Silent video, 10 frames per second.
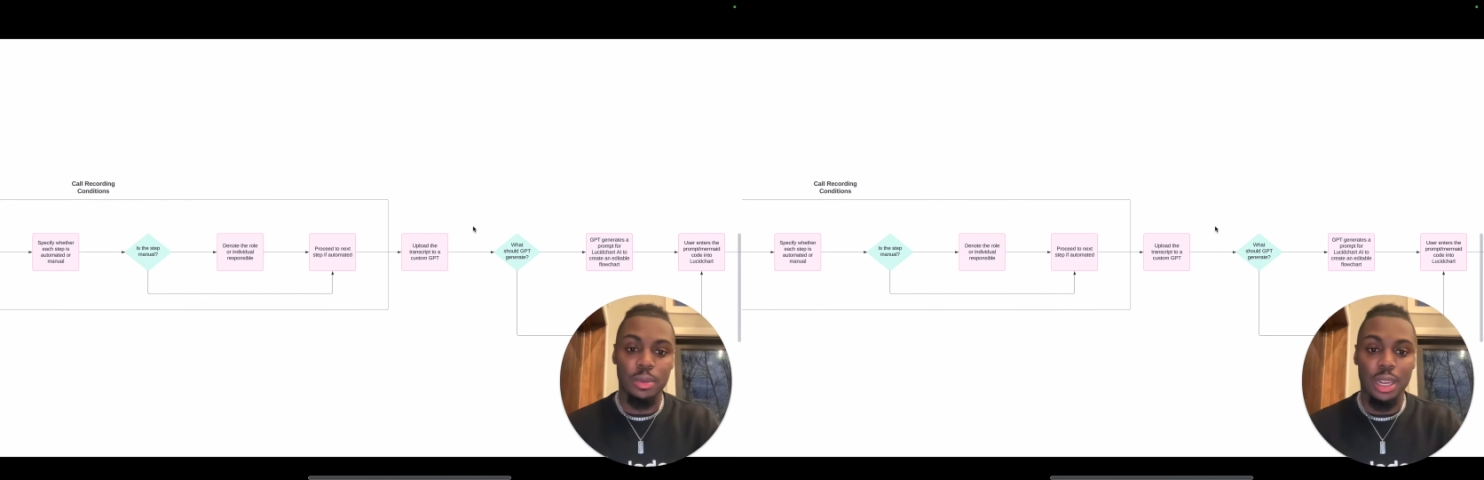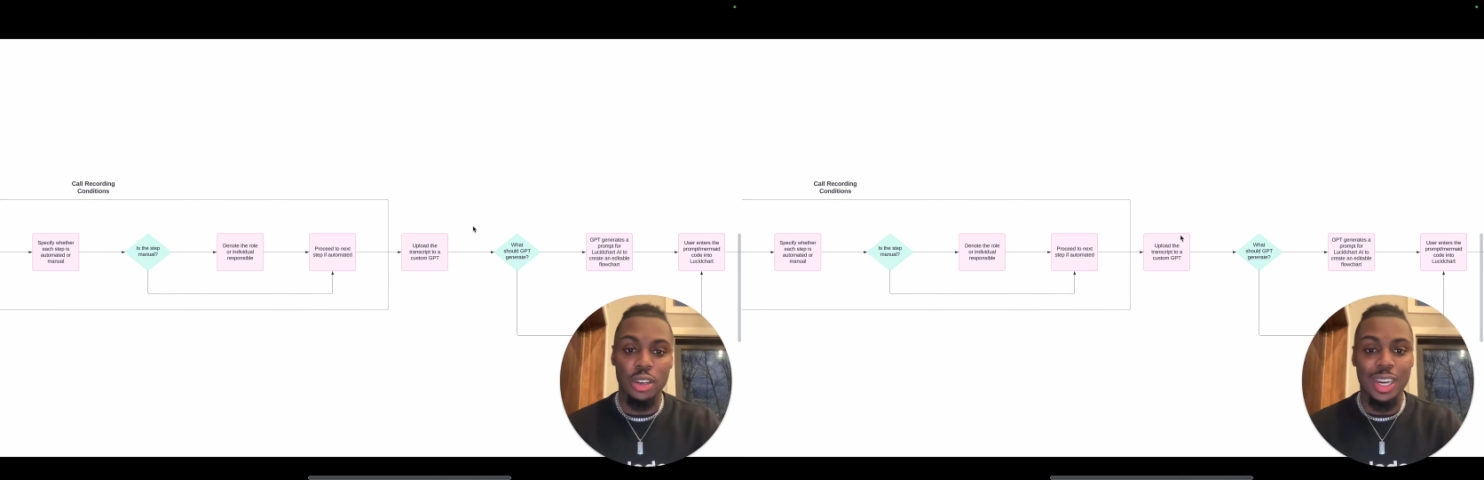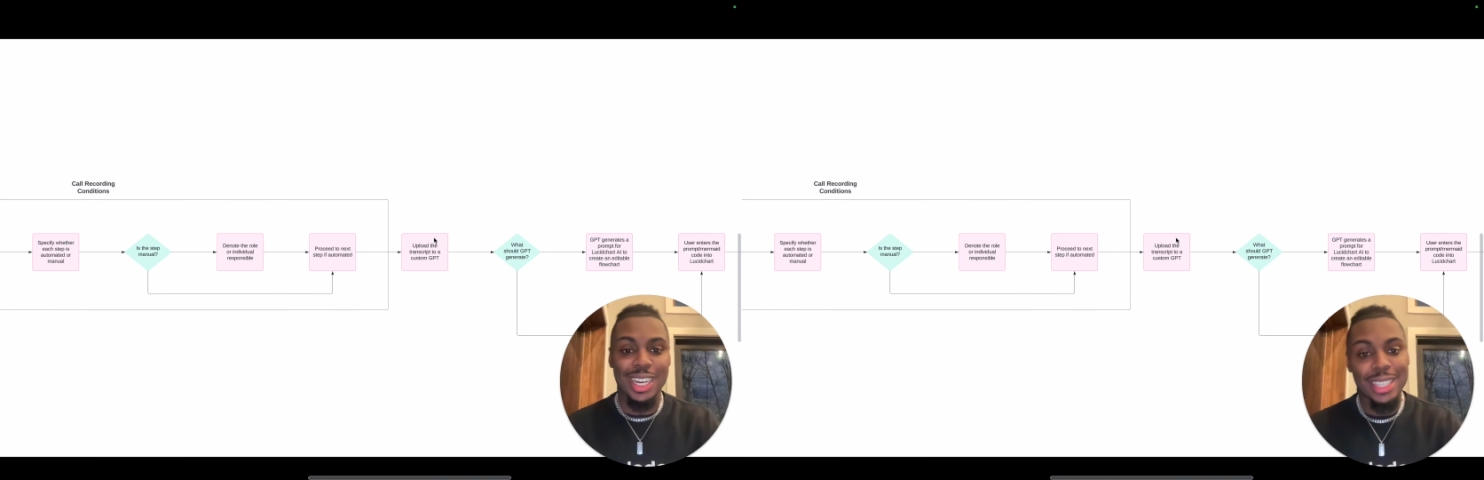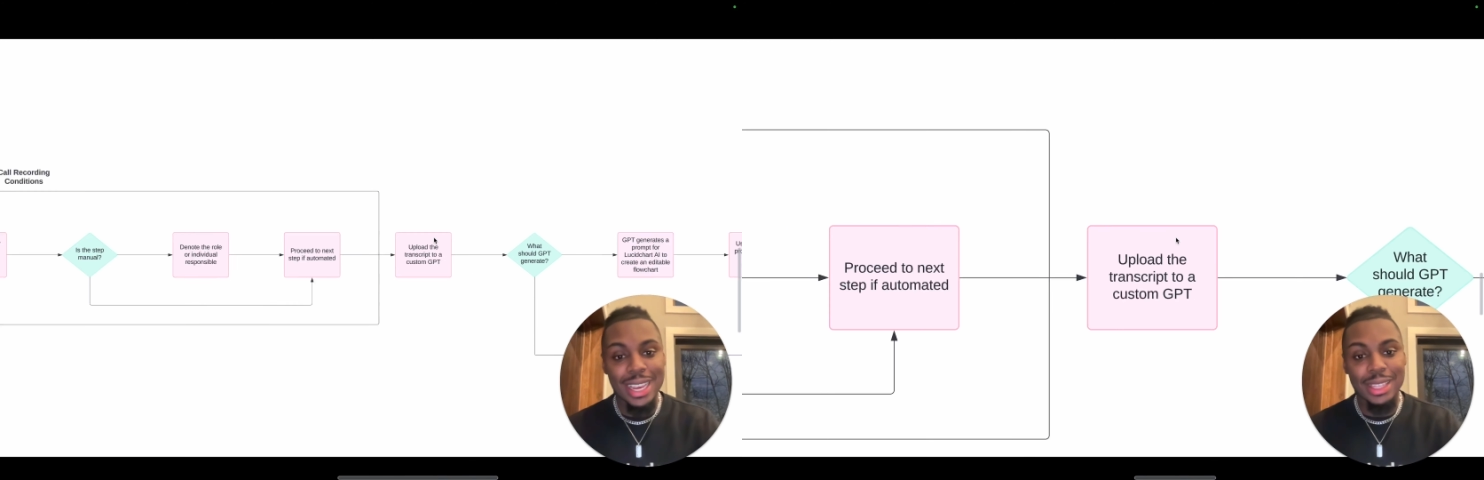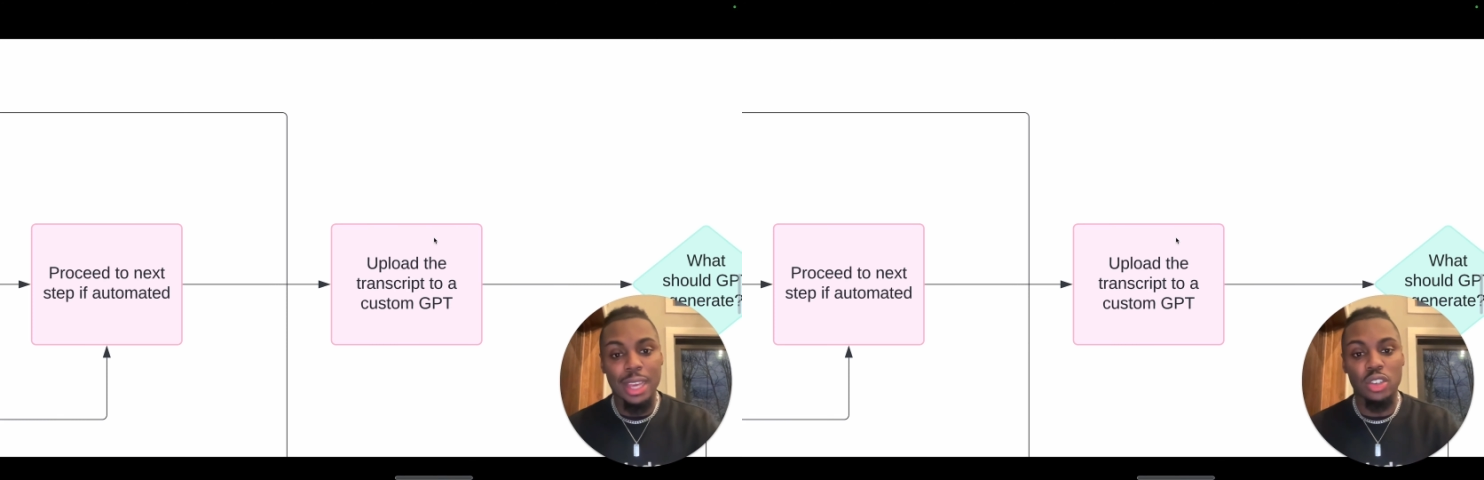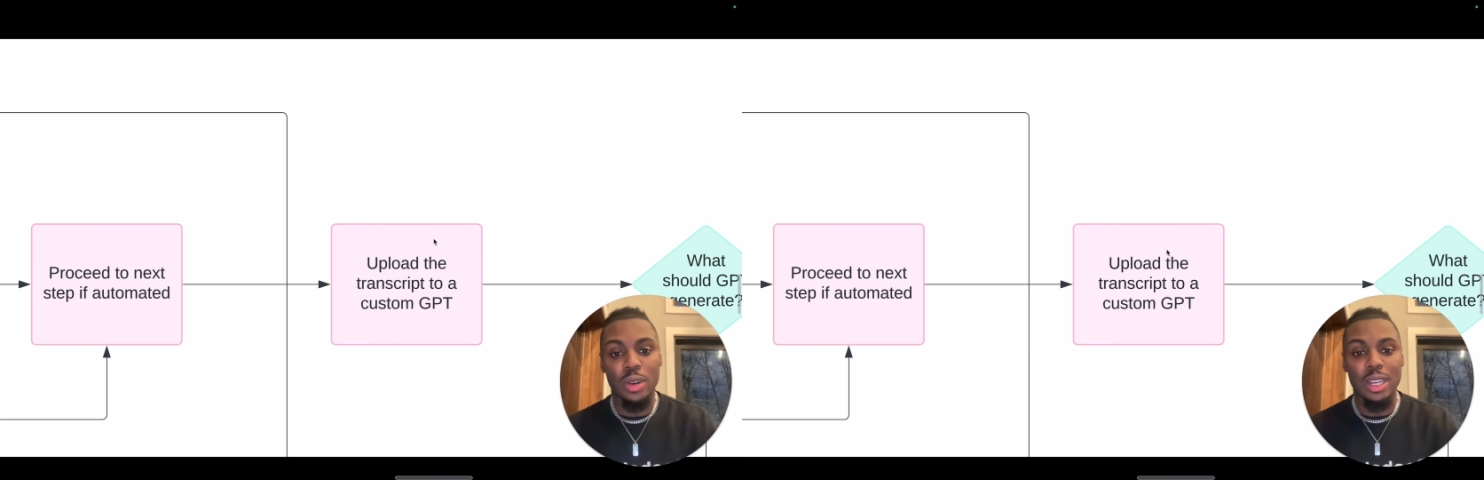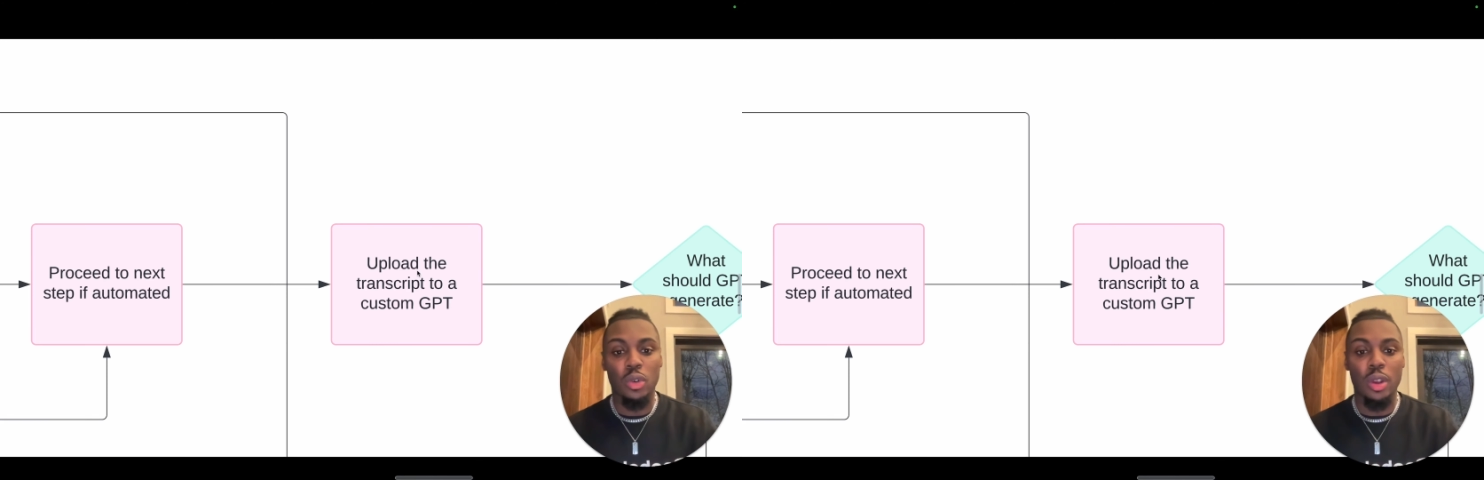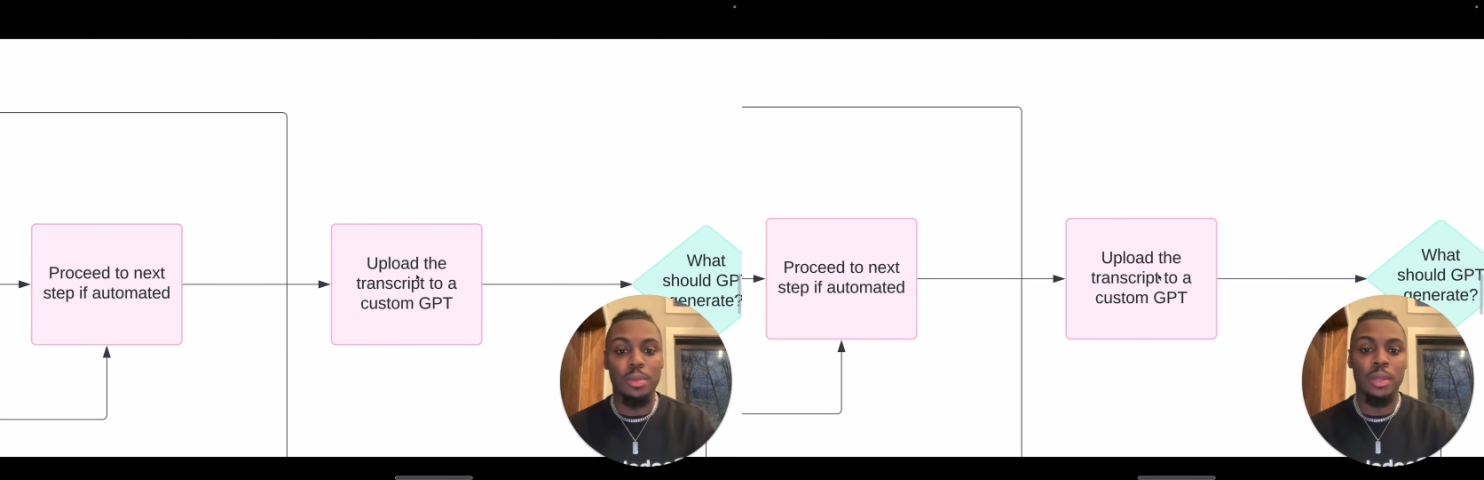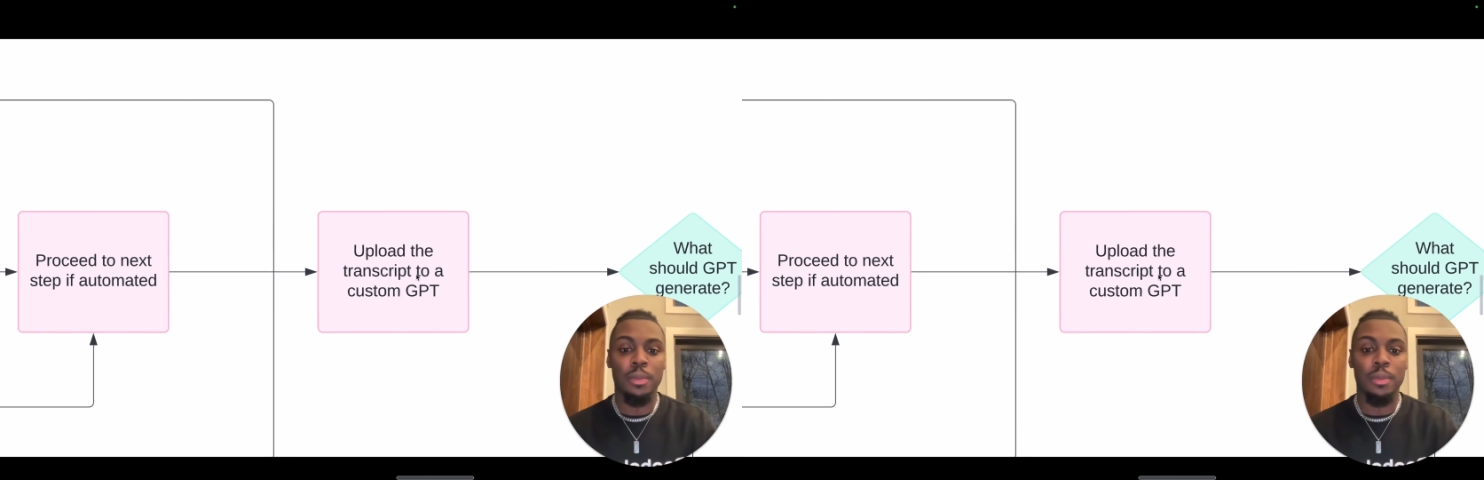And you're going to take that transcript